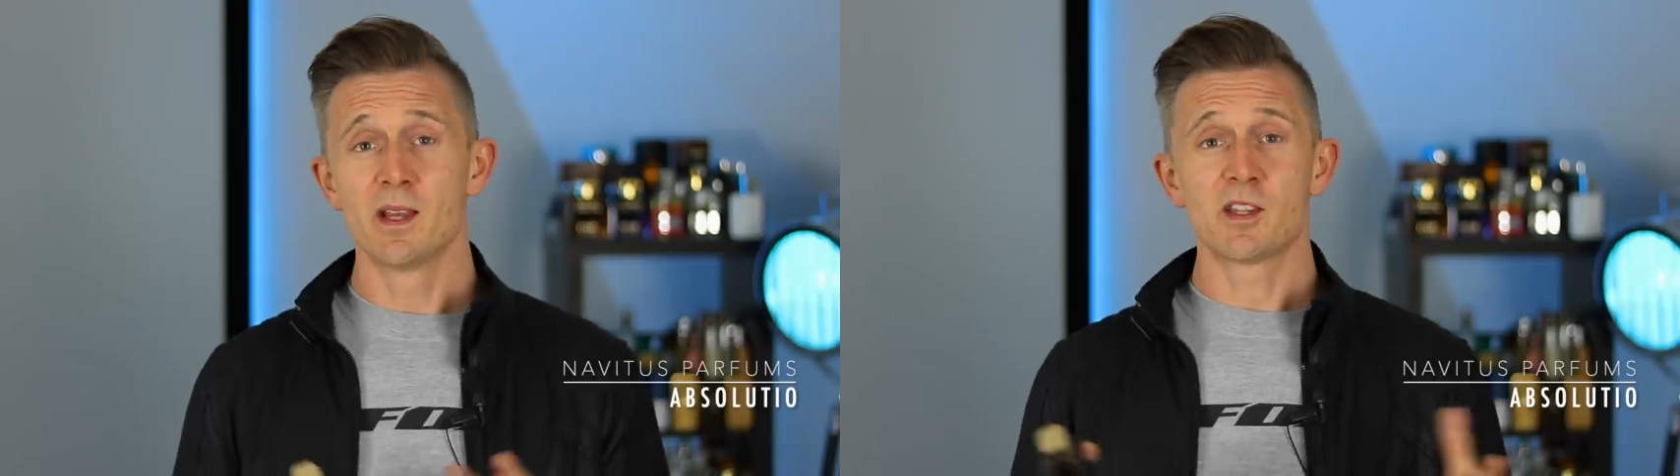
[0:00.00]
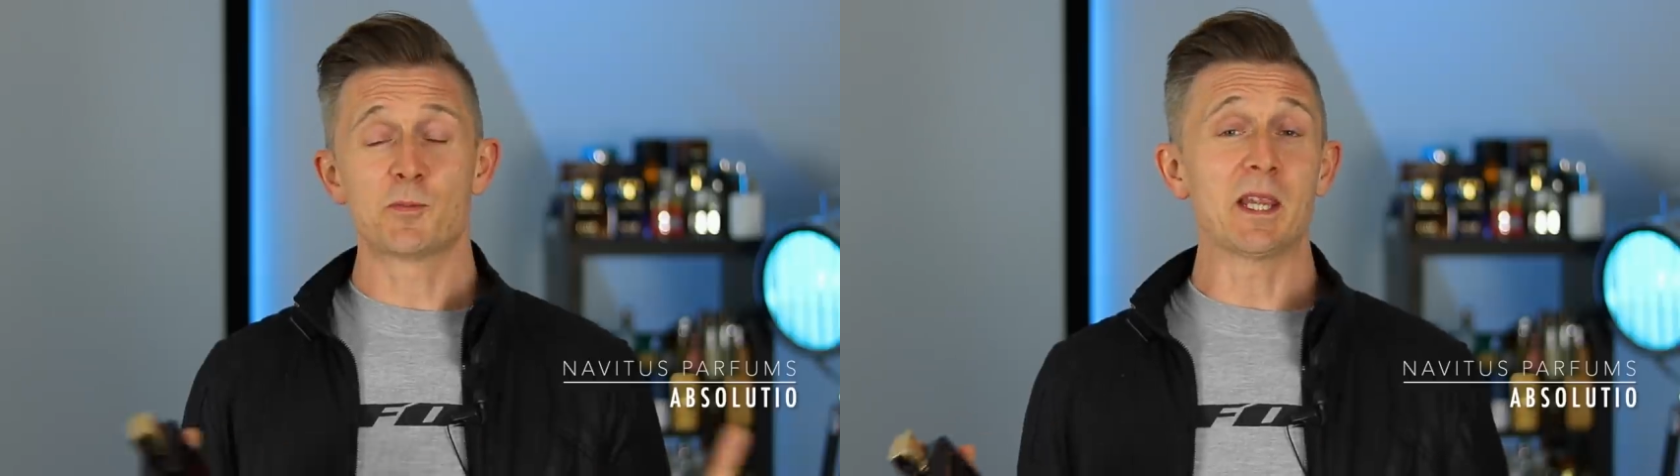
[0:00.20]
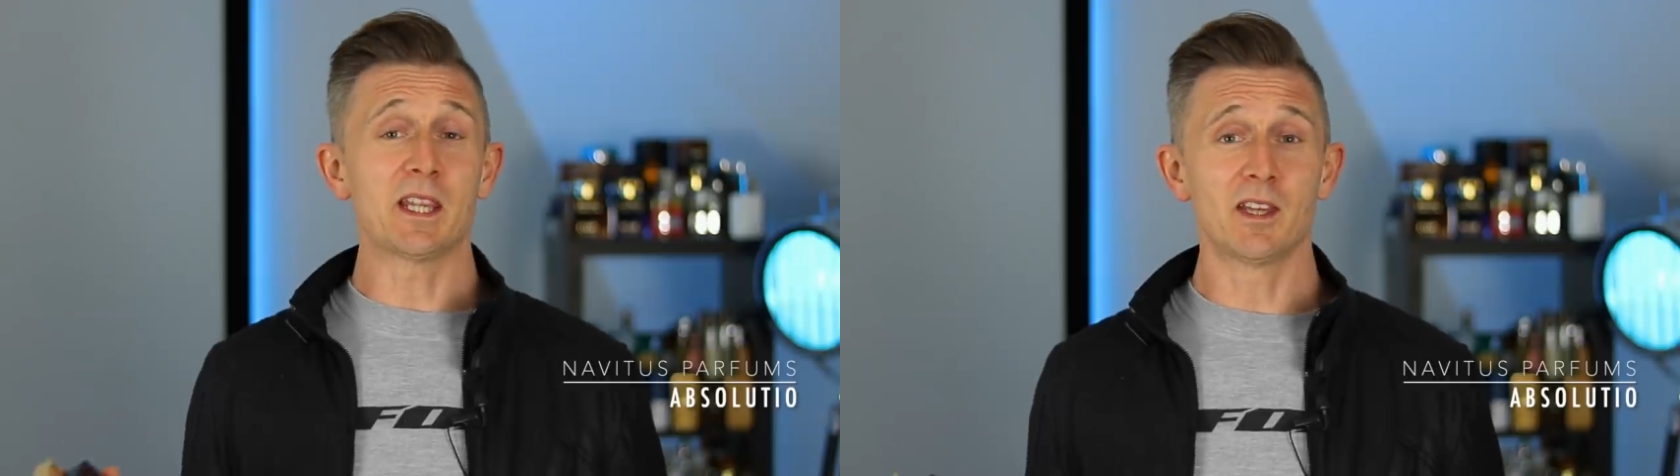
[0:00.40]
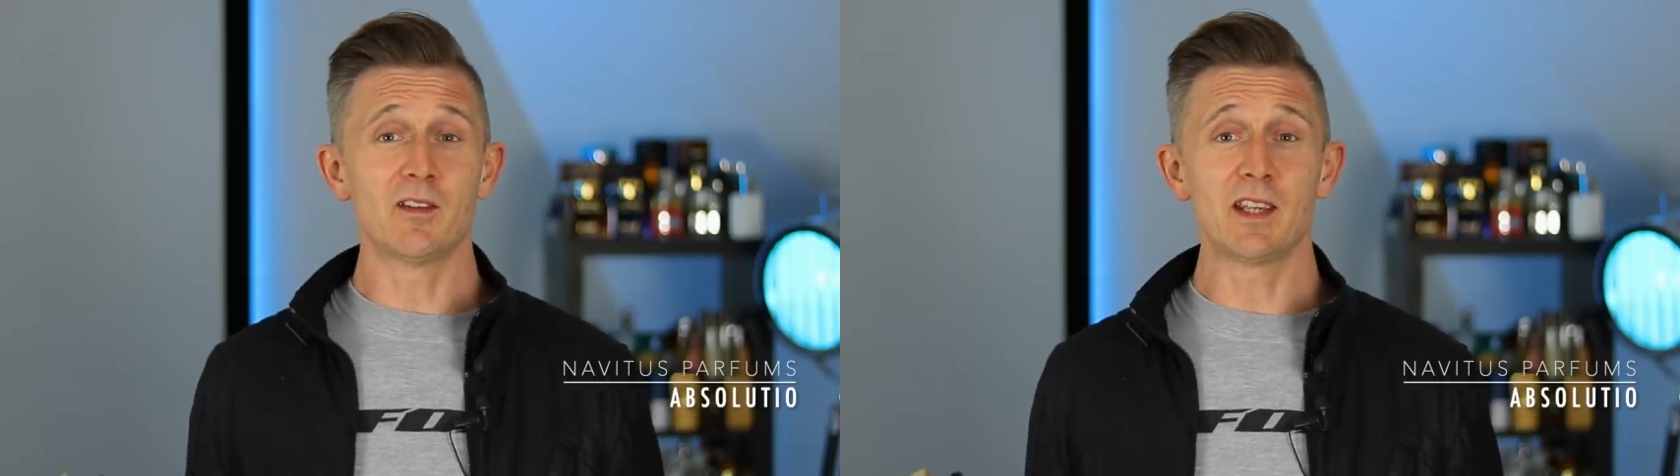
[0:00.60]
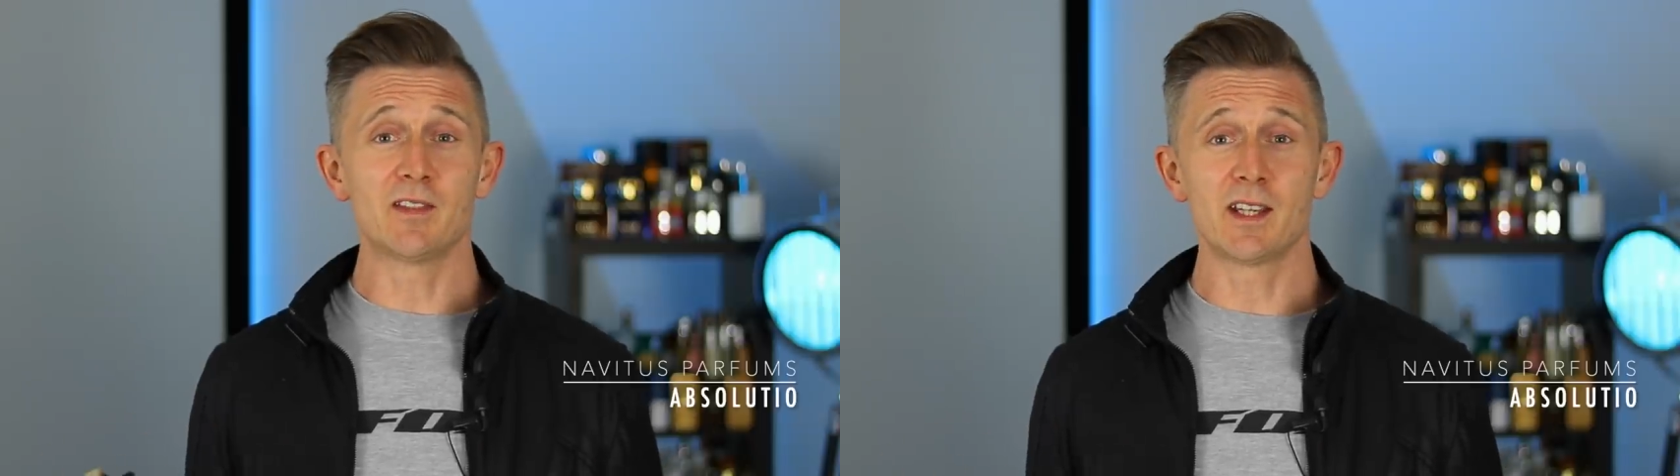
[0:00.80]
Speaking of
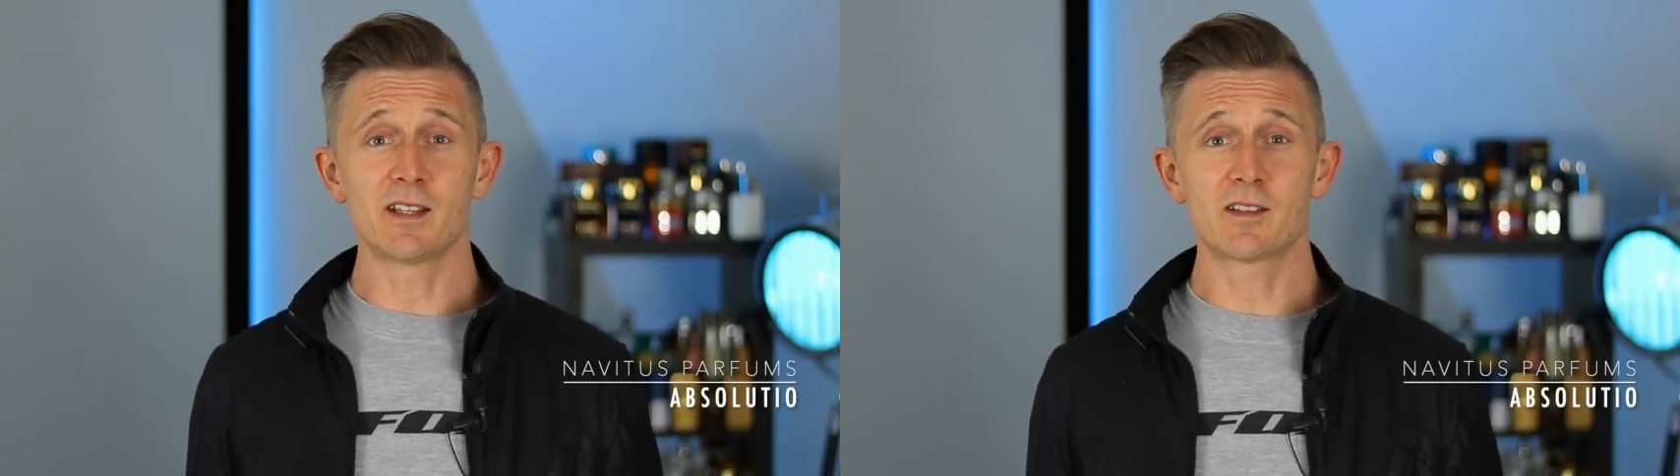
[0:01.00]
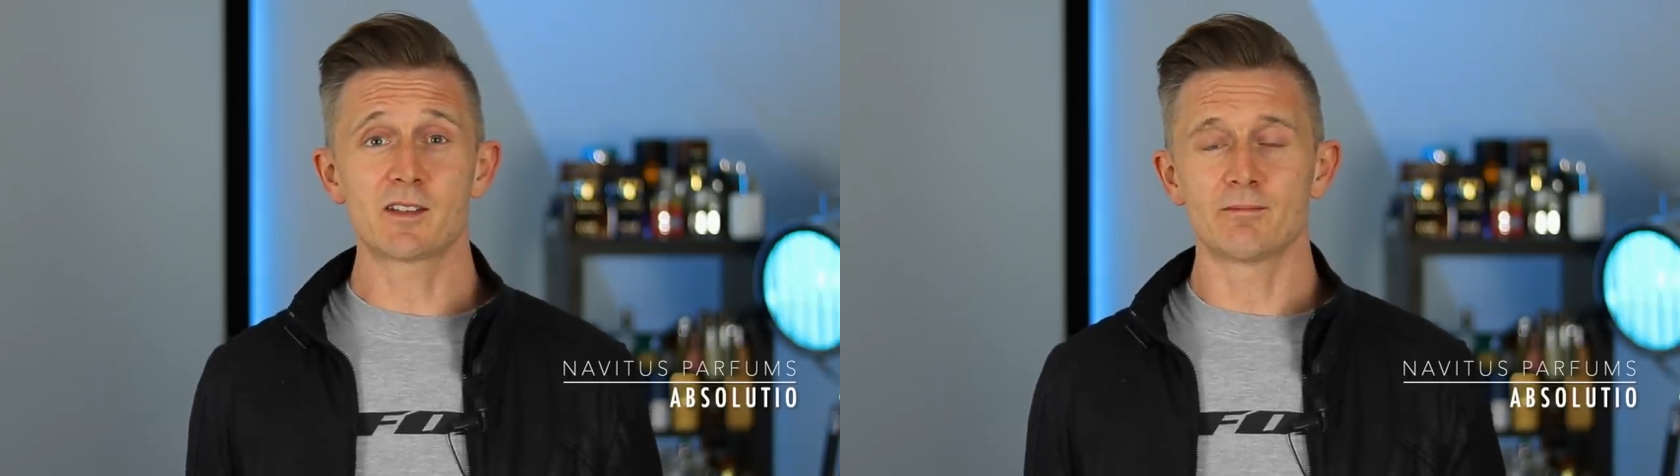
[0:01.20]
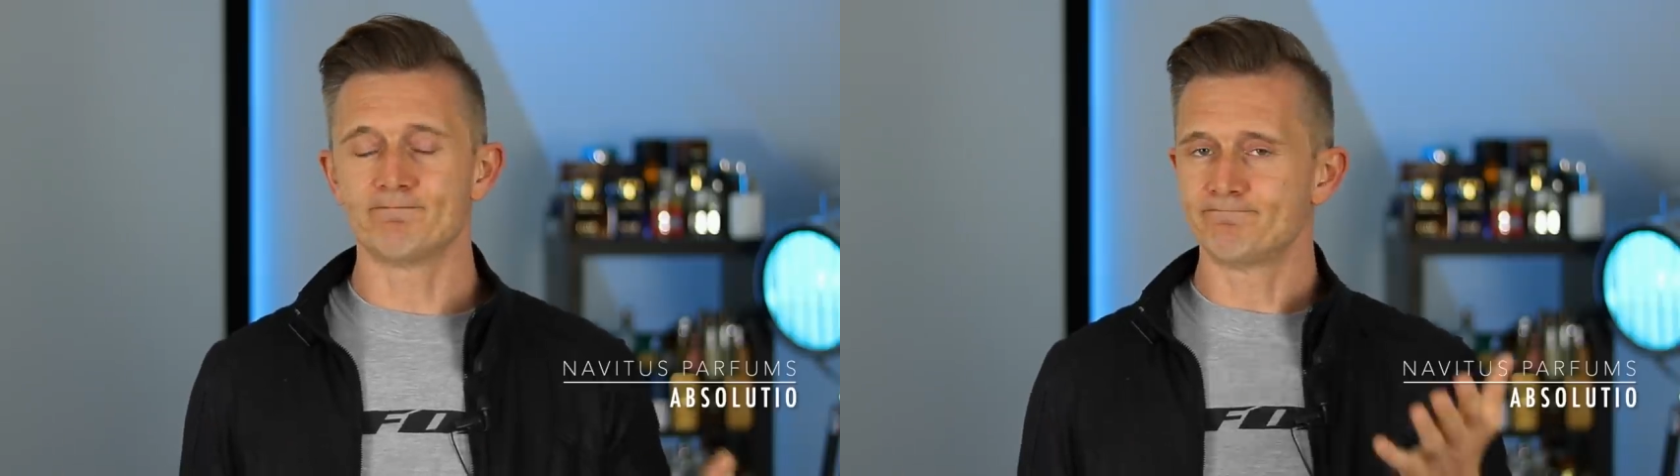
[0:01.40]
evenings,